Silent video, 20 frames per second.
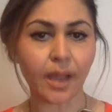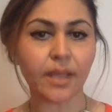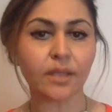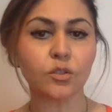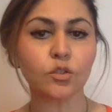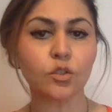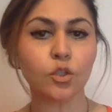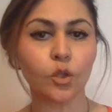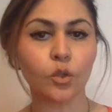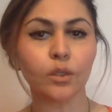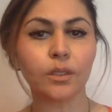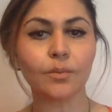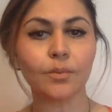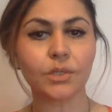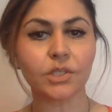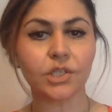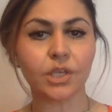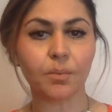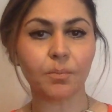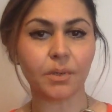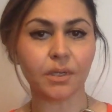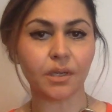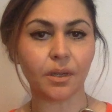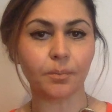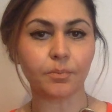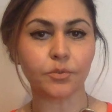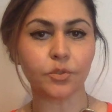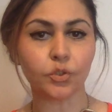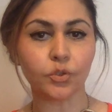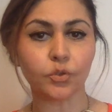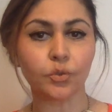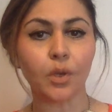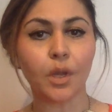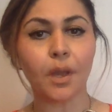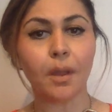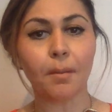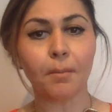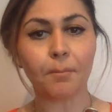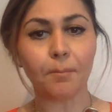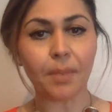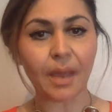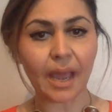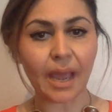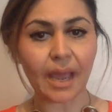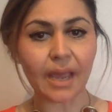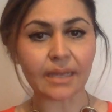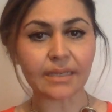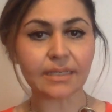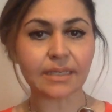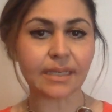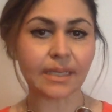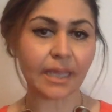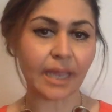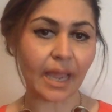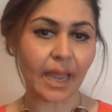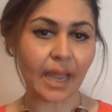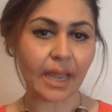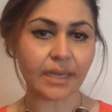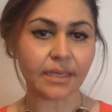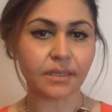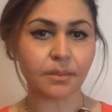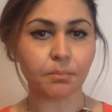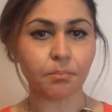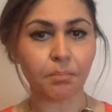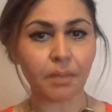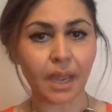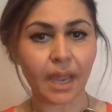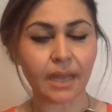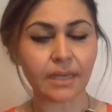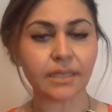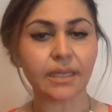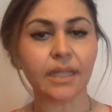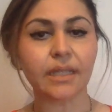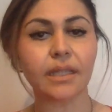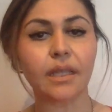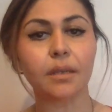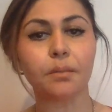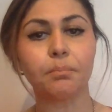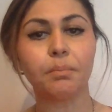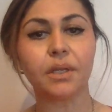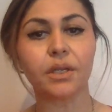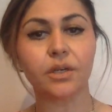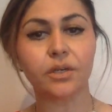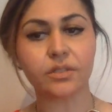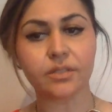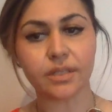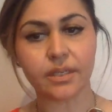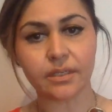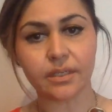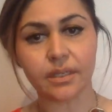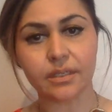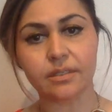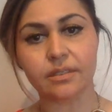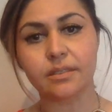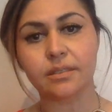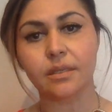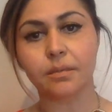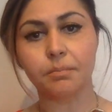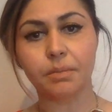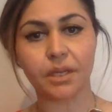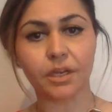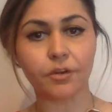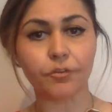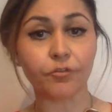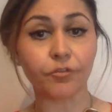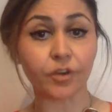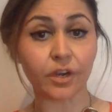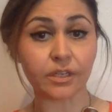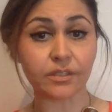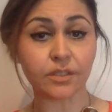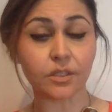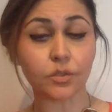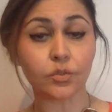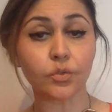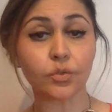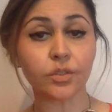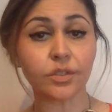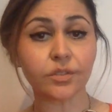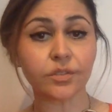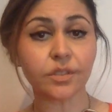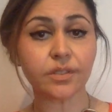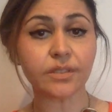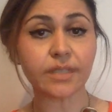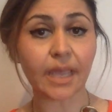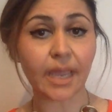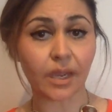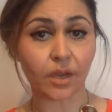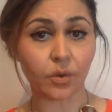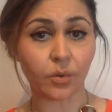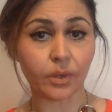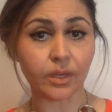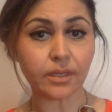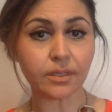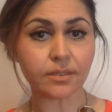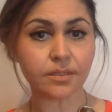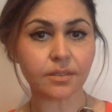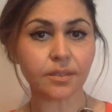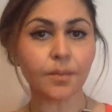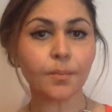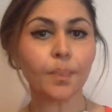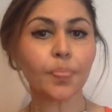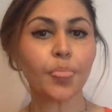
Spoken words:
And slowly we shape it up to bat, cat, mat, and then bigger sentences and bigger phrases. So this is echoics.